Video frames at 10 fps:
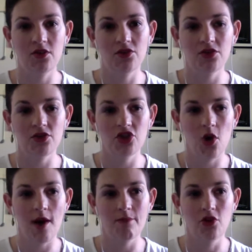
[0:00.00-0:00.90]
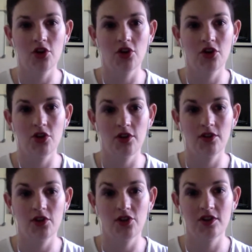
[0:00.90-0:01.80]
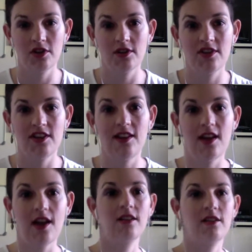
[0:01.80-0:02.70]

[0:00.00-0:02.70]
can also show up non-celiac